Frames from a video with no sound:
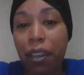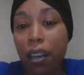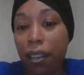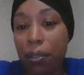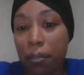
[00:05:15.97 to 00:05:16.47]

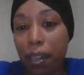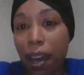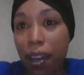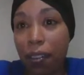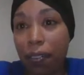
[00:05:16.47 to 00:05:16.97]
I do a
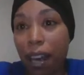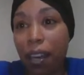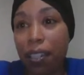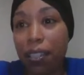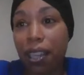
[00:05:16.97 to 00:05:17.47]
lot
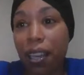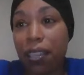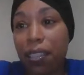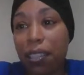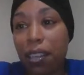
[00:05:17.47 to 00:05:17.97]
of
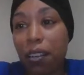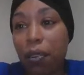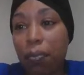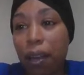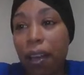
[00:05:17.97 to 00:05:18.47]
sites.
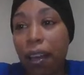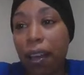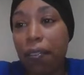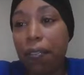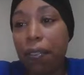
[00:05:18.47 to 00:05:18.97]
I have